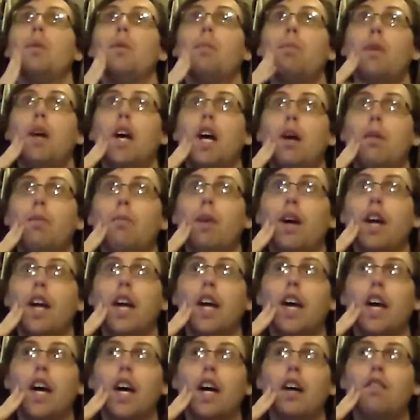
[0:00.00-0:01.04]
the problem I
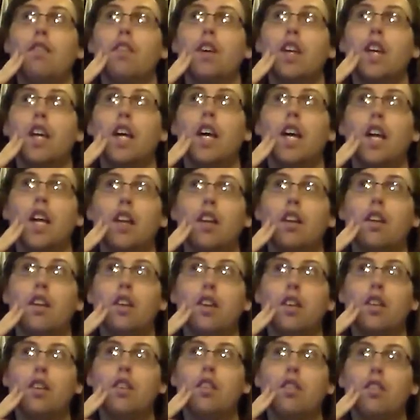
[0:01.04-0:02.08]
have, again,
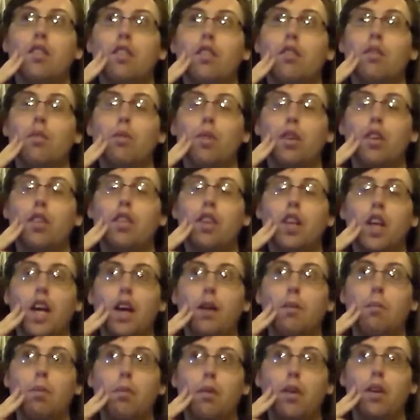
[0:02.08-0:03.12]
is with the
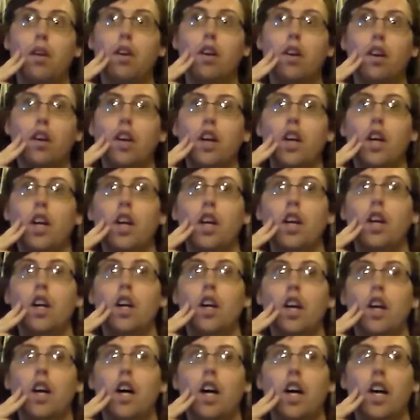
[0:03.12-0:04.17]
Emperor.
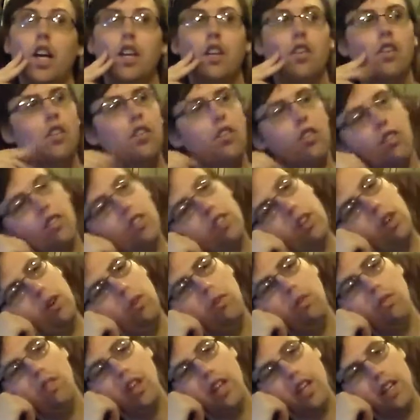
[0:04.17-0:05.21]
I just
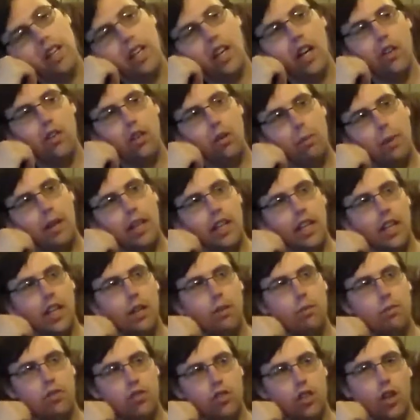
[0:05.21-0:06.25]
don't like how they're making
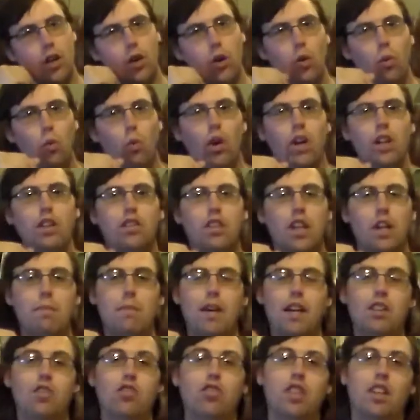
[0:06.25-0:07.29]
him so
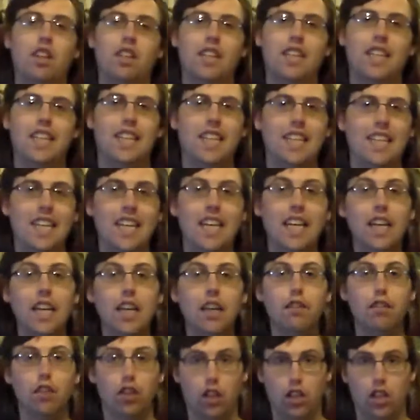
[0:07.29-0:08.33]
one-dimensionally
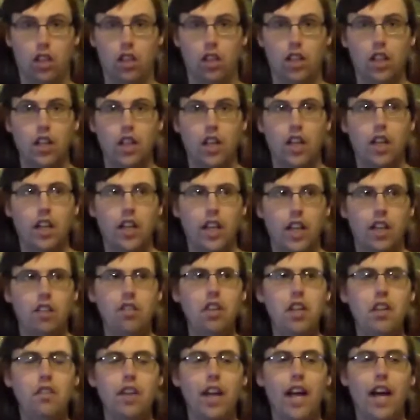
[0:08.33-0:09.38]
evil. He
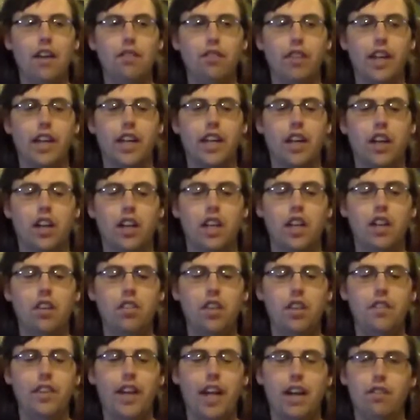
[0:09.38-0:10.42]
doesn't even have like
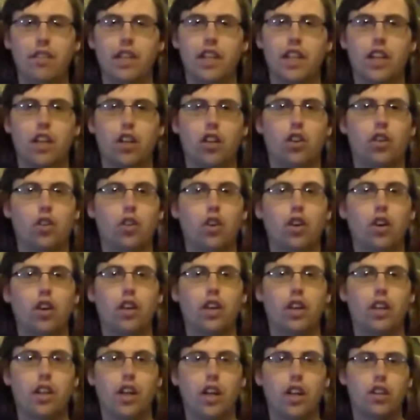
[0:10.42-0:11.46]

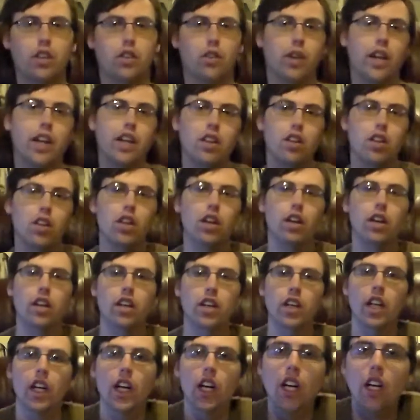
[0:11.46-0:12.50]
a great look.
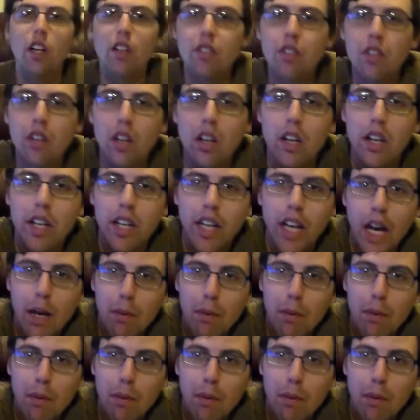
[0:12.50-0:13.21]
Sorry,